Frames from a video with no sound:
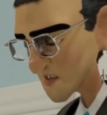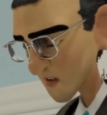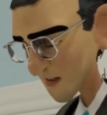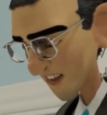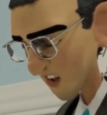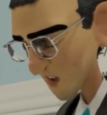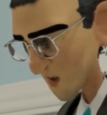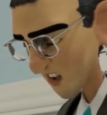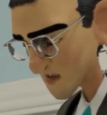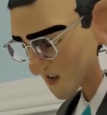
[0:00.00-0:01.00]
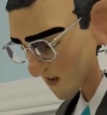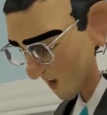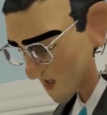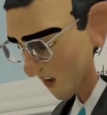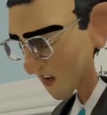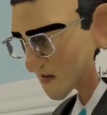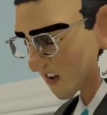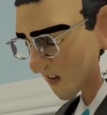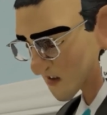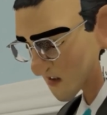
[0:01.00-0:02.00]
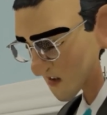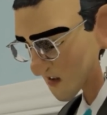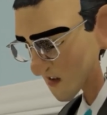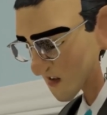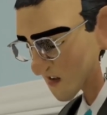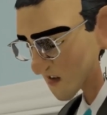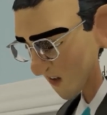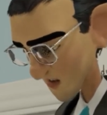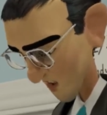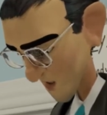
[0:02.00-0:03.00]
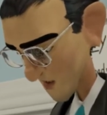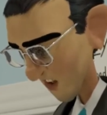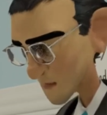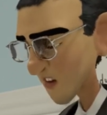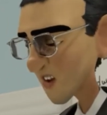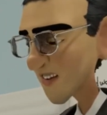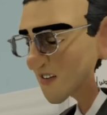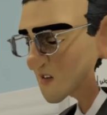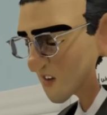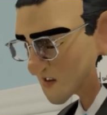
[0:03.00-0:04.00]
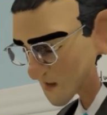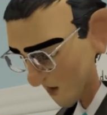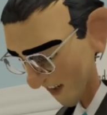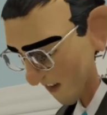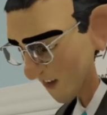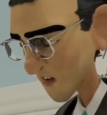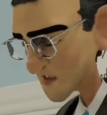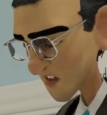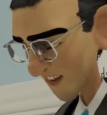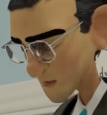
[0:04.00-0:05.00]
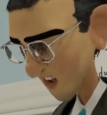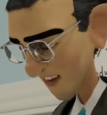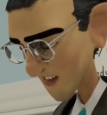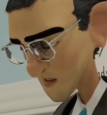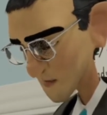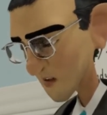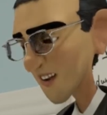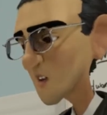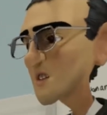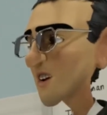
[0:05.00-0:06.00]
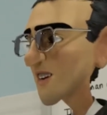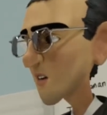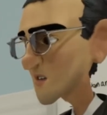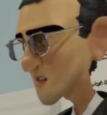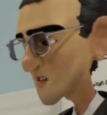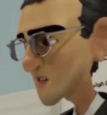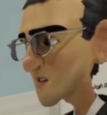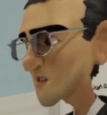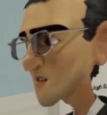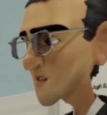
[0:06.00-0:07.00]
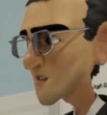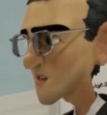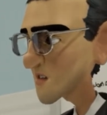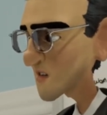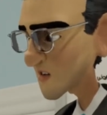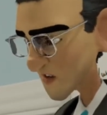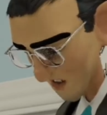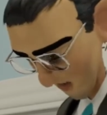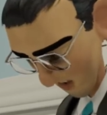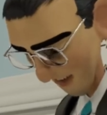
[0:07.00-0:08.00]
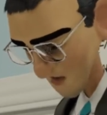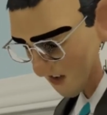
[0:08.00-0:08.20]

the mediator of the new covenant, and to the blood of sprinkling that speaketh better things than that of